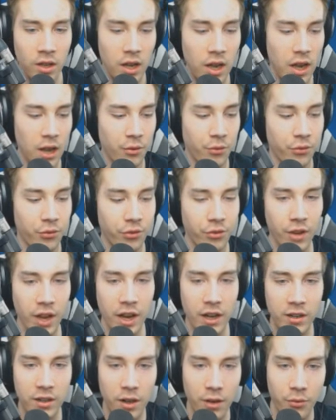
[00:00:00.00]
A,
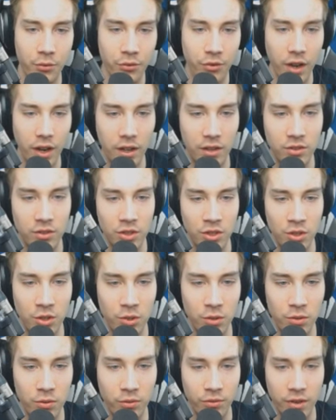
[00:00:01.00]
fac a factory Dude.
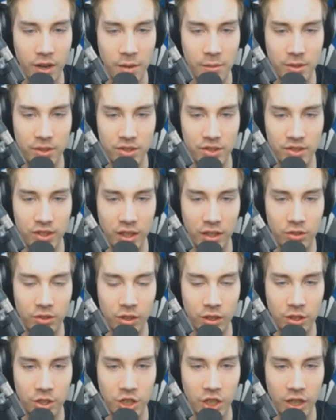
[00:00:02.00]
new famous
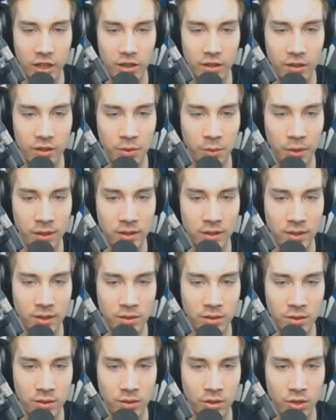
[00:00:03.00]
StatTrak gin,
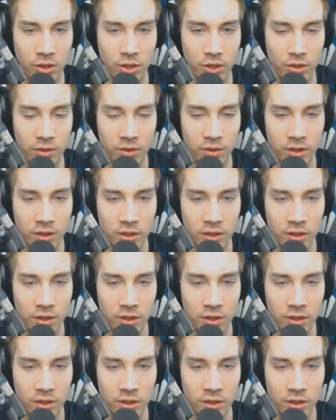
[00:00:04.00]
22 euro.